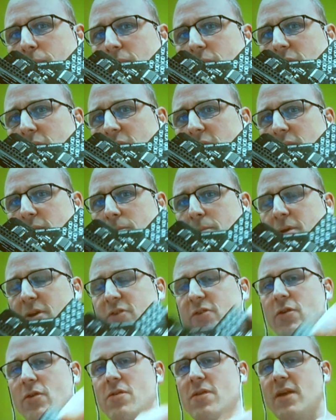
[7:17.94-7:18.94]
the
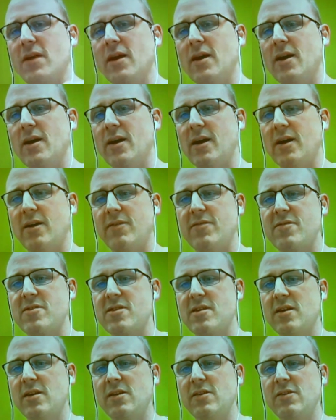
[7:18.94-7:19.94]
pictures that I have
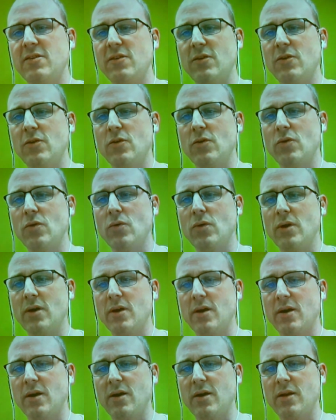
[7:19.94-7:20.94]
sent you
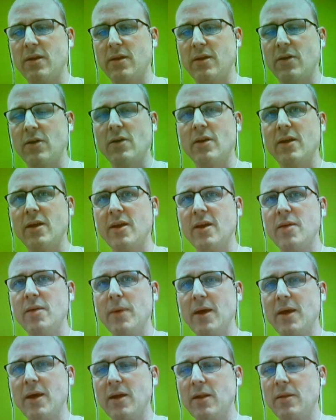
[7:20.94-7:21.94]
uh, in an earlier
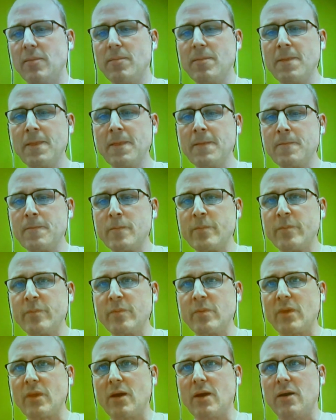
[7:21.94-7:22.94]
email.
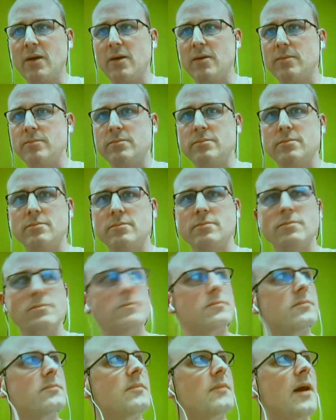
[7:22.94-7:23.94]
Um,
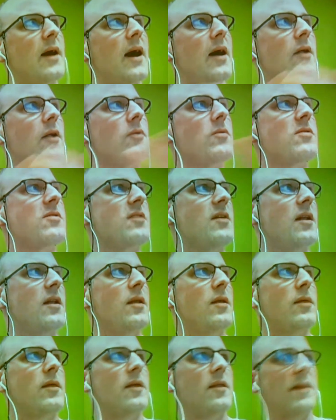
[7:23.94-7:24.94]
I don't see
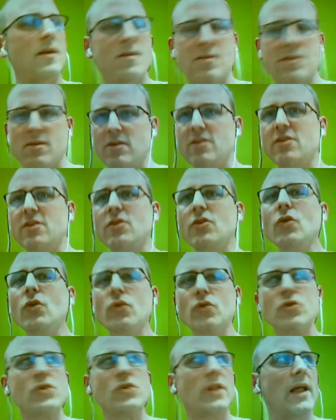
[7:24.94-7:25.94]
anything. There's a
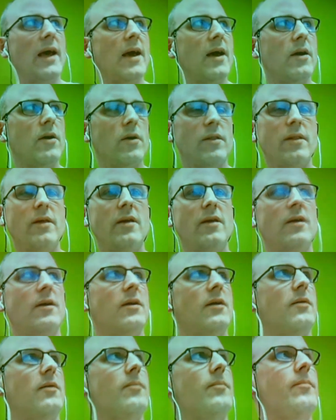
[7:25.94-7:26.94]
huge lag on the.
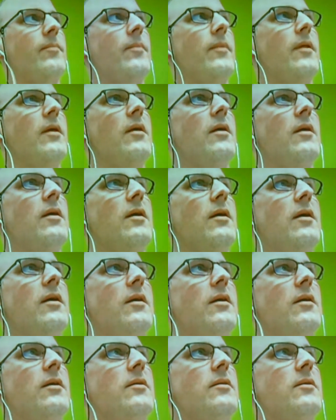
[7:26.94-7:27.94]
Um,
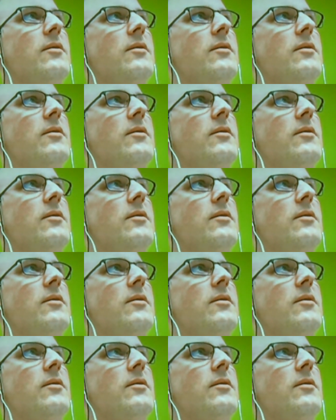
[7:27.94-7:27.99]
uh,